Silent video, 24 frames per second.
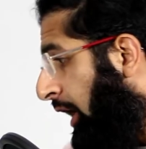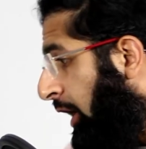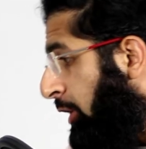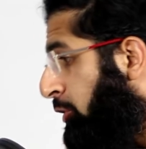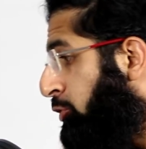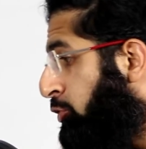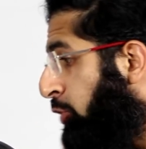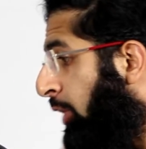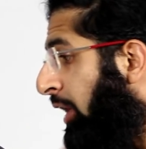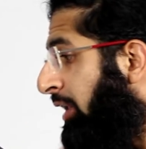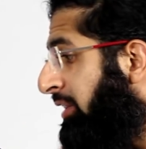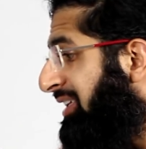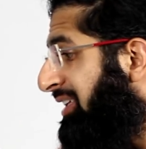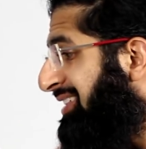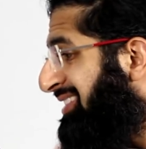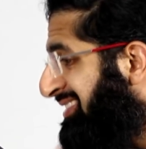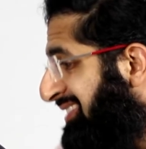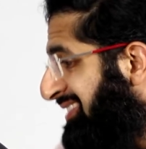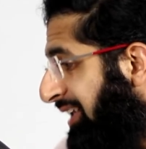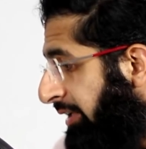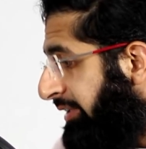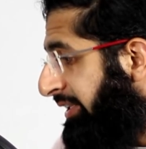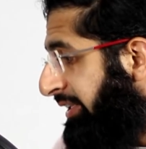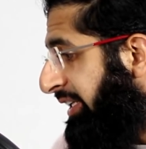I'd rather
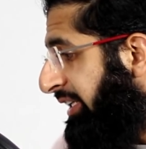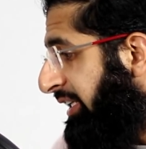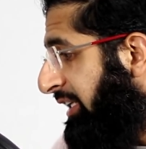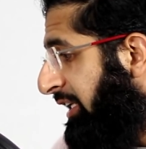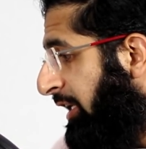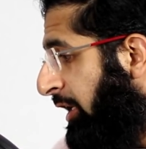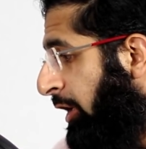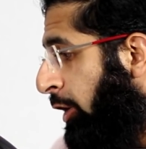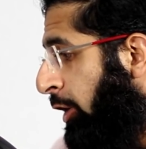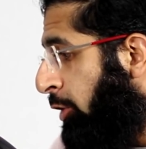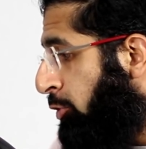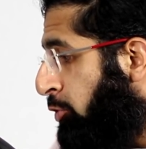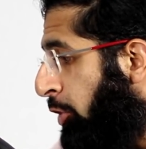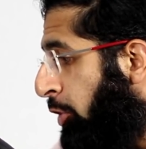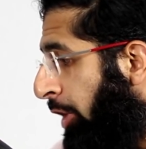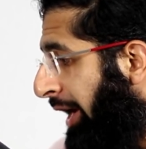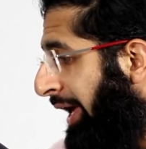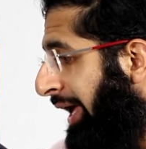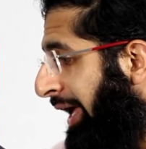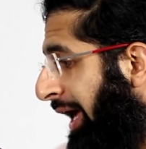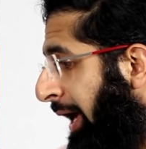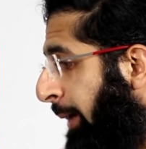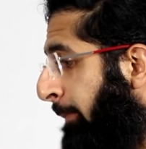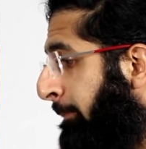study,
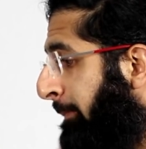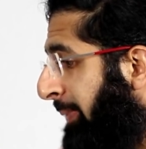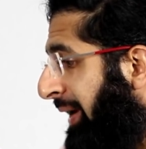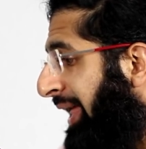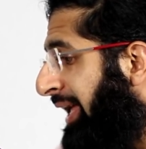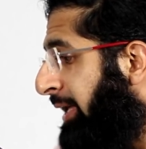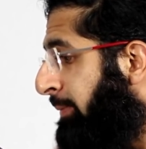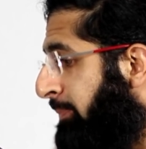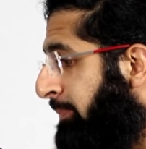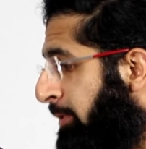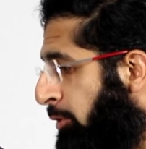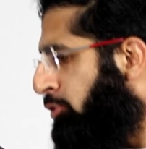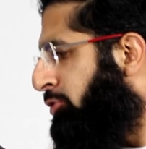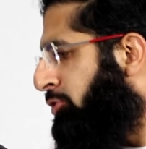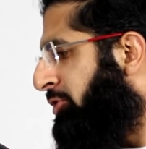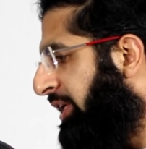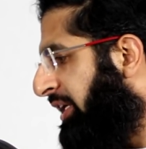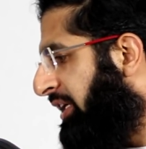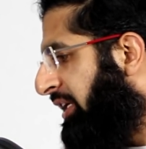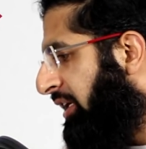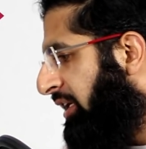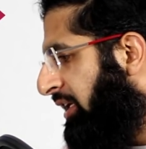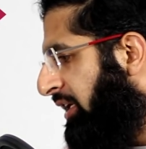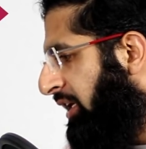write, and play
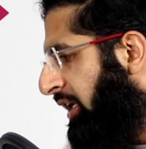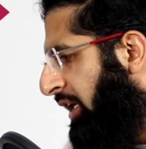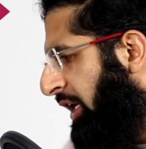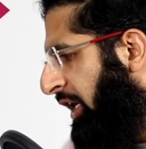music.